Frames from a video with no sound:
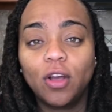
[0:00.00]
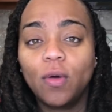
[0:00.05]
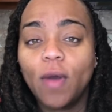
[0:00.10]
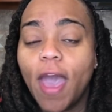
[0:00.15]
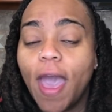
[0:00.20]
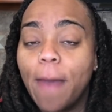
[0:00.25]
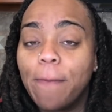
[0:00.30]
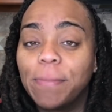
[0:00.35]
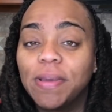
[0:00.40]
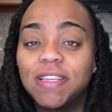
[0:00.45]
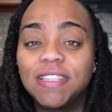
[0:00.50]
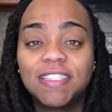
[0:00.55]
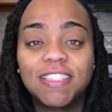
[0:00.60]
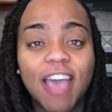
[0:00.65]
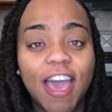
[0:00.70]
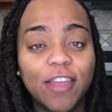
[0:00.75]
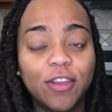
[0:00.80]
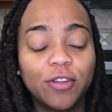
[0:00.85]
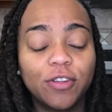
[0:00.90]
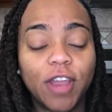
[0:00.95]
Happy
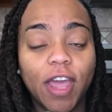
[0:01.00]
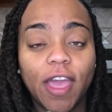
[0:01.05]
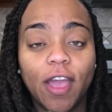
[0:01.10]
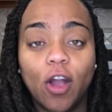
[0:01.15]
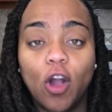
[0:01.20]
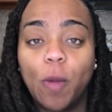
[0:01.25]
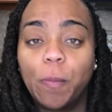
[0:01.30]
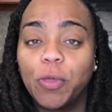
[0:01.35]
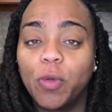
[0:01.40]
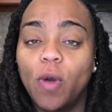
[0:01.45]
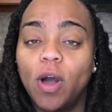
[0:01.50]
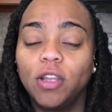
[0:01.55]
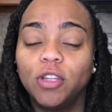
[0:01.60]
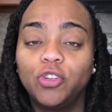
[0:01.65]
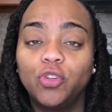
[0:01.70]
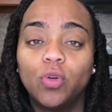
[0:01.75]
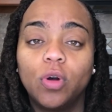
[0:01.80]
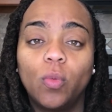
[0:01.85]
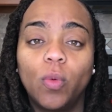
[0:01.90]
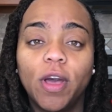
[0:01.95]
Saturday. I hope you all are
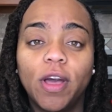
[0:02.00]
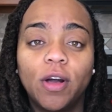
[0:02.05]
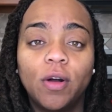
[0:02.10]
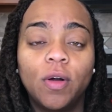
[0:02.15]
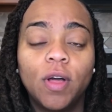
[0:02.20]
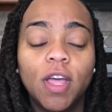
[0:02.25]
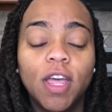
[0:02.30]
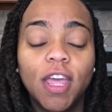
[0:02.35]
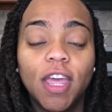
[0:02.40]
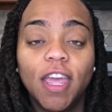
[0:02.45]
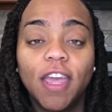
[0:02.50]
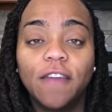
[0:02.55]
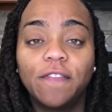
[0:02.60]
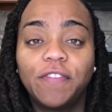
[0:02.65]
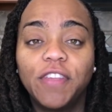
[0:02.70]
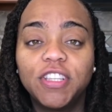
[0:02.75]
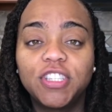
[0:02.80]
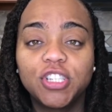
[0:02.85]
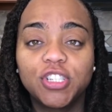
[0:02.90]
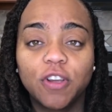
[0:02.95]
doing well. If
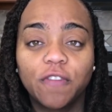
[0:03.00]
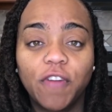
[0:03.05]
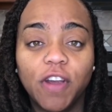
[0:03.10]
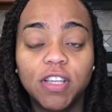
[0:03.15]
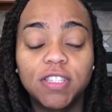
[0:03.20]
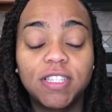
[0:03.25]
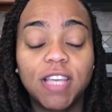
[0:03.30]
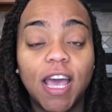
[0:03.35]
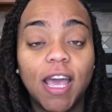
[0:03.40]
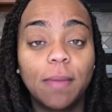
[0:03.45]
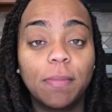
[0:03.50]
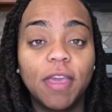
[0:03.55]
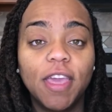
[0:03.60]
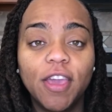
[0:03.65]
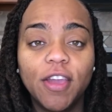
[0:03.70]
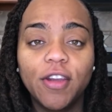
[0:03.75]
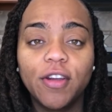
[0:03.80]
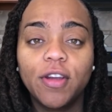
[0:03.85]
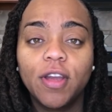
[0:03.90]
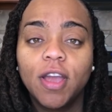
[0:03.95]
this is your first time
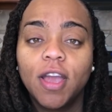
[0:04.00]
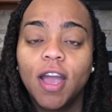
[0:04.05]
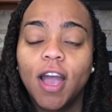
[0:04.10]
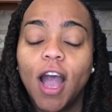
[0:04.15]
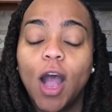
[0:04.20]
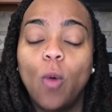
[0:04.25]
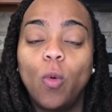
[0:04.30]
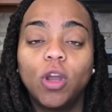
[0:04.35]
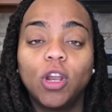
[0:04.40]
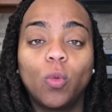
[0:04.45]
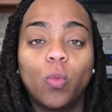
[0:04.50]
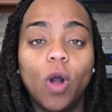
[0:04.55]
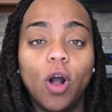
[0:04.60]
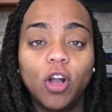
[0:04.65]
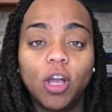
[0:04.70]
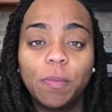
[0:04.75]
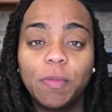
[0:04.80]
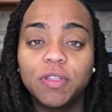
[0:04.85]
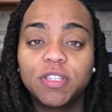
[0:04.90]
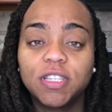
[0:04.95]
here, I want to
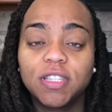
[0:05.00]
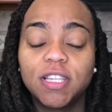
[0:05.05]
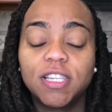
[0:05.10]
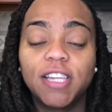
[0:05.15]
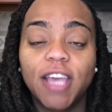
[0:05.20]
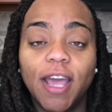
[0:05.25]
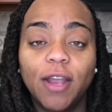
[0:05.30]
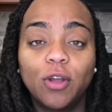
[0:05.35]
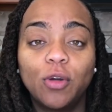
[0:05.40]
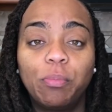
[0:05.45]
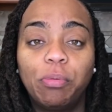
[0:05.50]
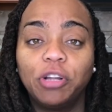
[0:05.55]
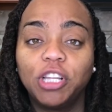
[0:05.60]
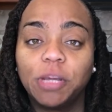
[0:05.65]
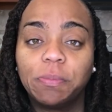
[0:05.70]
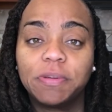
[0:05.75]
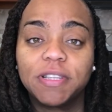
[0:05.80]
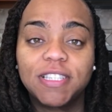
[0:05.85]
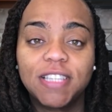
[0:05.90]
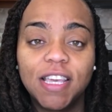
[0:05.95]
welcome you to the channel. Pull up
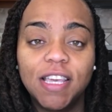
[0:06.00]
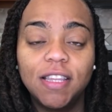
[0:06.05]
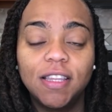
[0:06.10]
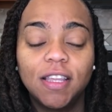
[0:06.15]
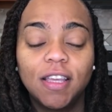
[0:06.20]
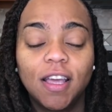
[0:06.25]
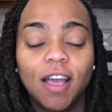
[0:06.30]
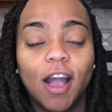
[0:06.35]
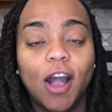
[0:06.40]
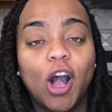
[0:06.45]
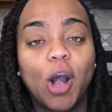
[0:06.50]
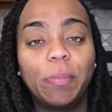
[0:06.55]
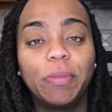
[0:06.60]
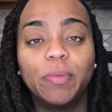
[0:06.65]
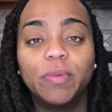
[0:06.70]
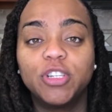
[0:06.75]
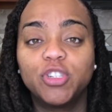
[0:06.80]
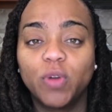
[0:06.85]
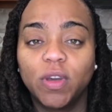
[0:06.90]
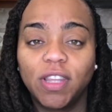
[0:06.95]
a seat. I hope you
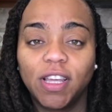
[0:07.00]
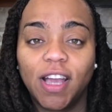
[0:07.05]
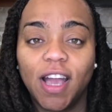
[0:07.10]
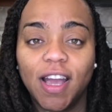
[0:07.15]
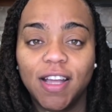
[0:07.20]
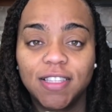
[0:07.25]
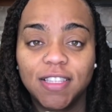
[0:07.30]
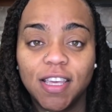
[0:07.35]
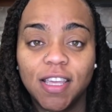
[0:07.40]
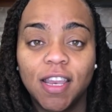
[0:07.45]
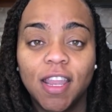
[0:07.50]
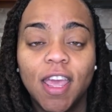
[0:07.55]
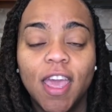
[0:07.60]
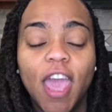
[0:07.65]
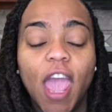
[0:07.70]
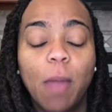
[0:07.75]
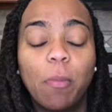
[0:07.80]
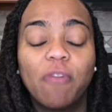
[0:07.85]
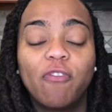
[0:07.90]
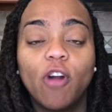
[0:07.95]
enjoy the content.
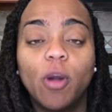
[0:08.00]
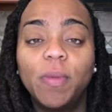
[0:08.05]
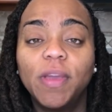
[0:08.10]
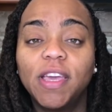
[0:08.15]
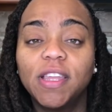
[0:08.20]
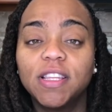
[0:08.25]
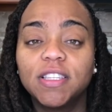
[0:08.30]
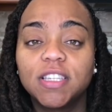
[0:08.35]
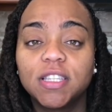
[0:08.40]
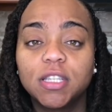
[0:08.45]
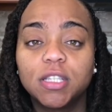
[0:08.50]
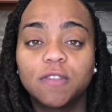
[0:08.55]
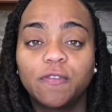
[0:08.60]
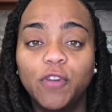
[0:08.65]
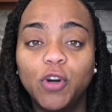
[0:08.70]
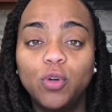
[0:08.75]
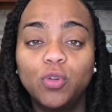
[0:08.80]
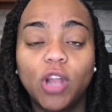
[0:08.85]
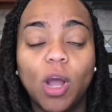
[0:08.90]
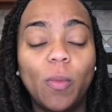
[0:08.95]
And before we get into this
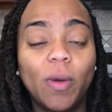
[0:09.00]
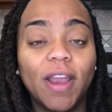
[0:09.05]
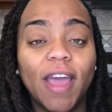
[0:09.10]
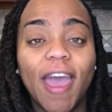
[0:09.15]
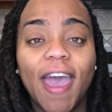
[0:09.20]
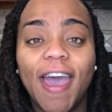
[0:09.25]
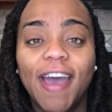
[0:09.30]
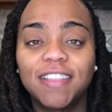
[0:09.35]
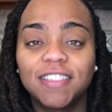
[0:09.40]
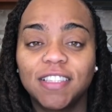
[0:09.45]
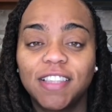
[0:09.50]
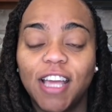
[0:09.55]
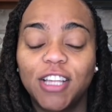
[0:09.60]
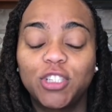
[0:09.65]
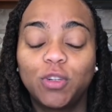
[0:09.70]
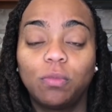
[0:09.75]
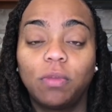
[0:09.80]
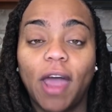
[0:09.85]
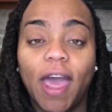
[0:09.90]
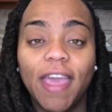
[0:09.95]
food, I want to ask that you
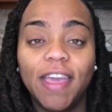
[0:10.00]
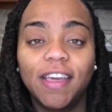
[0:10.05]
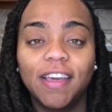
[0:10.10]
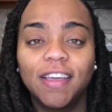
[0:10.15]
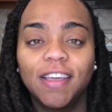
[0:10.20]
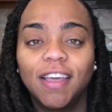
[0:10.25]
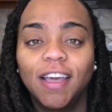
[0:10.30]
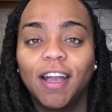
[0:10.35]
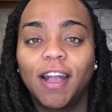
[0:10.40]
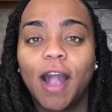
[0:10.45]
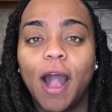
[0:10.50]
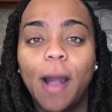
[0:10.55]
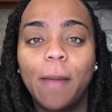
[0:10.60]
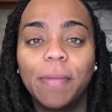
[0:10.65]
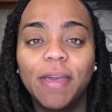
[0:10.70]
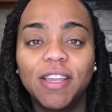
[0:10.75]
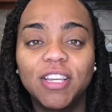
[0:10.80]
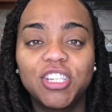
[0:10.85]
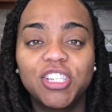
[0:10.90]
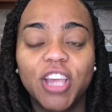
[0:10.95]
like,
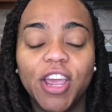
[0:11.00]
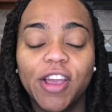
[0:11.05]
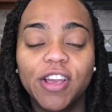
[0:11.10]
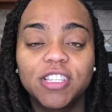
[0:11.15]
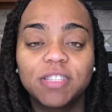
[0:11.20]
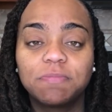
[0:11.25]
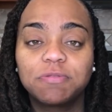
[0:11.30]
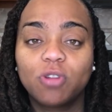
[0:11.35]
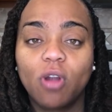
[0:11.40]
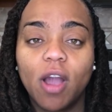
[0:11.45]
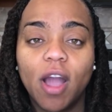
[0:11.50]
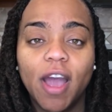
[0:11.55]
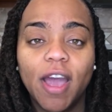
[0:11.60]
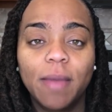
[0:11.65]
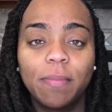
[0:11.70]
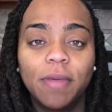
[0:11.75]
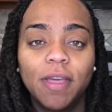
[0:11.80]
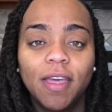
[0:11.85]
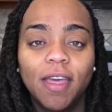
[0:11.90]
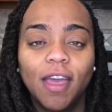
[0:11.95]
comment, share, subscribe.
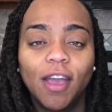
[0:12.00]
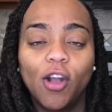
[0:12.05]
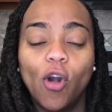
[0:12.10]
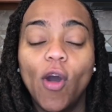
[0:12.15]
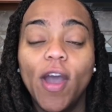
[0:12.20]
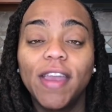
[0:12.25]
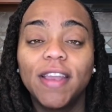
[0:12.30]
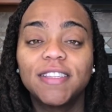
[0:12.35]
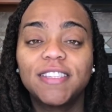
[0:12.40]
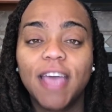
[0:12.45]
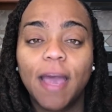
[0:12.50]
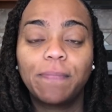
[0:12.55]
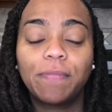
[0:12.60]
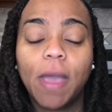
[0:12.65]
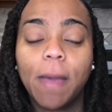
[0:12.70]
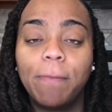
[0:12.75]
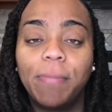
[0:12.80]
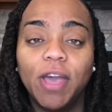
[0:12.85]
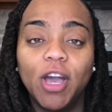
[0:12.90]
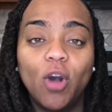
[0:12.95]
Go ahead and tap
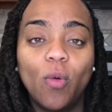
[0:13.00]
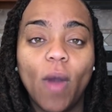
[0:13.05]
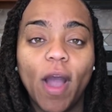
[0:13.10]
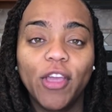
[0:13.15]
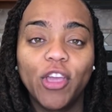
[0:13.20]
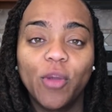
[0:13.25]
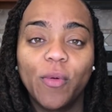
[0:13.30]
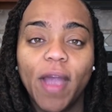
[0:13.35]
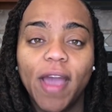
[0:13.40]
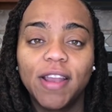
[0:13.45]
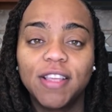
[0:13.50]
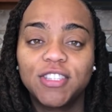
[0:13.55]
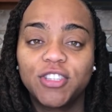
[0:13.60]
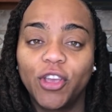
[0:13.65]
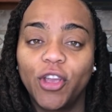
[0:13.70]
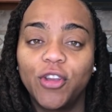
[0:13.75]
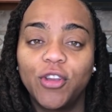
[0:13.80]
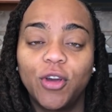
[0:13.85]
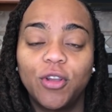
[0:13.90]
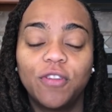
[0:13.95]
that bell while you're at it so
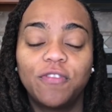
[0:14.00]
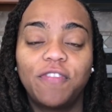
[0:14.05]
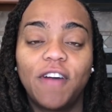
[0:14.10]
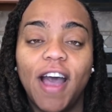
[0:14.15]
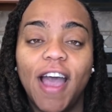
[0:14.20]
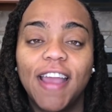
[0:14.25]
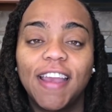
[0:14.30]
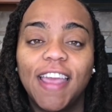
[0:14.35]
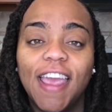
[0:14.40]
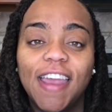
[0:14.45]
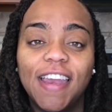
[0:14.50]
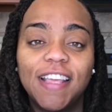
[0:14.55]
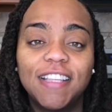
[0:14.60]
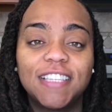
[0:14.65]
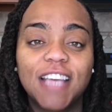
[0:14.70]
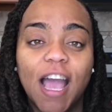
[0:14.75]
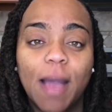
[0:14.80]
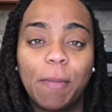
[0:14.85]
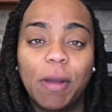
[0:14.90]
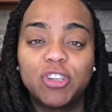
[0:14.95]
you're notified
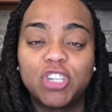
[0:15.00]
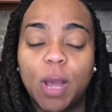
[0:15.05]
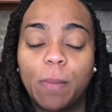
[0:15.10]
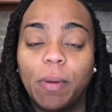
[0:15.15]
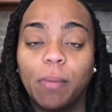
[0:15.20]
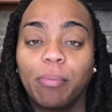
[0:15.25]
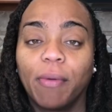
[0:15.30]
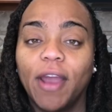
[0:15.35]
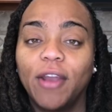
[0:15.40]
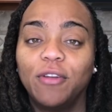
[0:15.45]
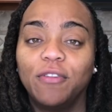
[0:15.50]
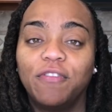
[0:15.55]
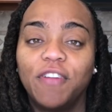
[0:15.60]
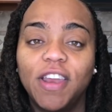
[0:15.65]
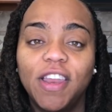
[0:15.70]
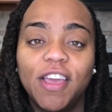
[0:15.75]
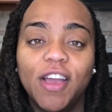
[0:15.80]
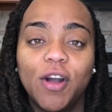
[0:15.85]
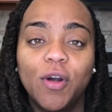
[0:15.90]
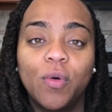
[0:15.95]
anytime I drop a brand new
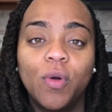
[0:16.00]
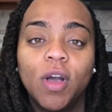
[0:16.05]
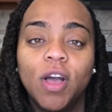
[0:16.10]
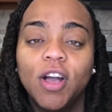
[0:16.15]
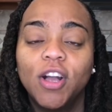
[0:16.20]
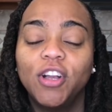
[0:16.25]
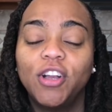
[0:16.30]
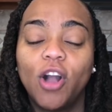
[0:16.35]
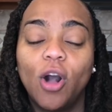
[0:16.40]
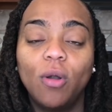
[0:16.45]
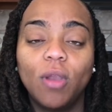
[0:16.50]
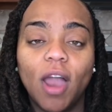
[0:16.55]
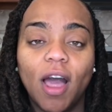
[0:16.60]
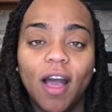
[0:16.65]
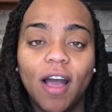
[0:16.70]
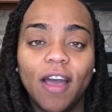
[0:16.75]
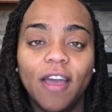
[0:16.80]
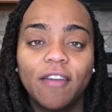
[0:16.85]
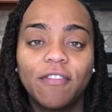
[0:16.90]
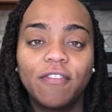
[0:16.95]
video, go
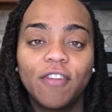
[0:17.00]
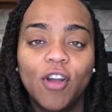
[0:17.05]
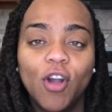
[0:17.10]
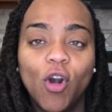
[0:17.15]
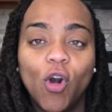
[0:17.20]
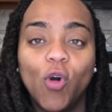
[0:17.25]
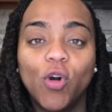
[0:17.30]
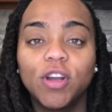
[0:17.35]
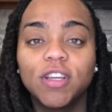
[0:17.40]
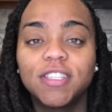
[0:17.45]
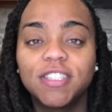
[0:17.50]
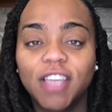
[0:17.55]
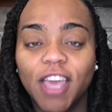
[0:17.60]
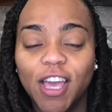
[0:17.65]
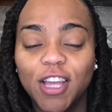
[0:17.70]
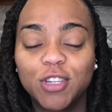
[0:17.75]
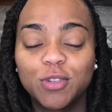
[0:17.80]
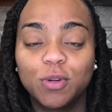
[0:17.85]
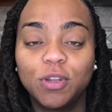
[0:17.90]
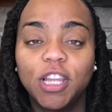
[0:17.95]
live, or
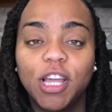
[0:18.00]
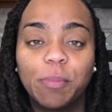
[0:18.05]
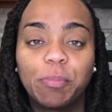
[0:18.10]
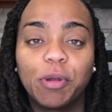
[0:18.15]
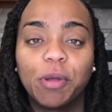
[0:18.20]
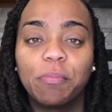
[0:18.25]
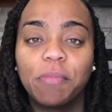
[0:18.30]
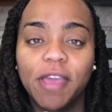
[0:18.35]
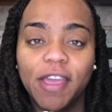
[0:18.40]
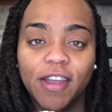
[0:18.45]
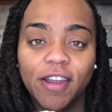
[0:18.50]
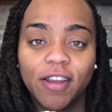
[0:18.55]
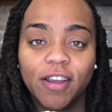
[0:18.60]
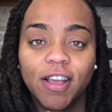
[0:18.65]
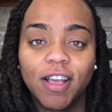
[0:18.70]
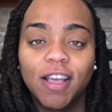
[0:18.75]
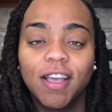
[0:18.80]
schedule a premiere.